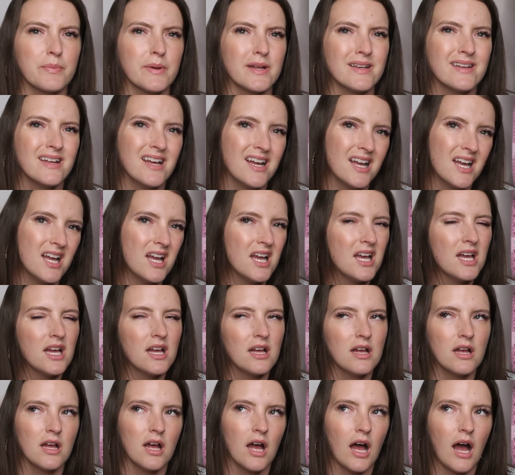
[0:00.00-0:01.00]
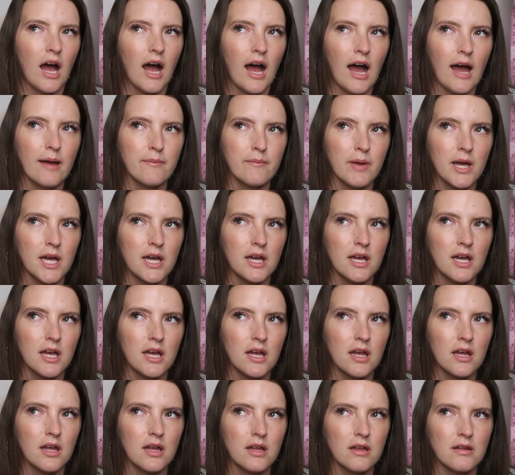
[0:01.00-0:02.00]
But I'm
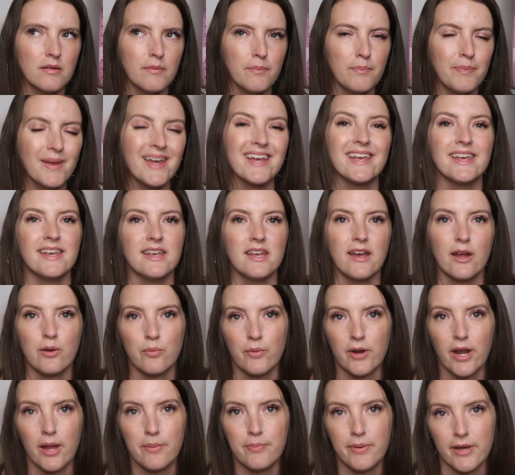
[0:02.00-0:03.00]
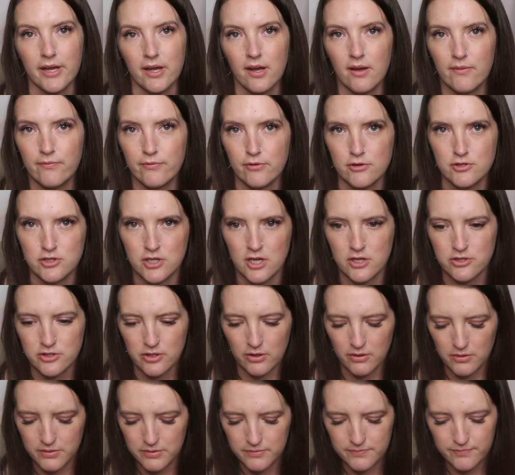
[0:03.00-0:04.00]
picky on what I pick up for J. Jill.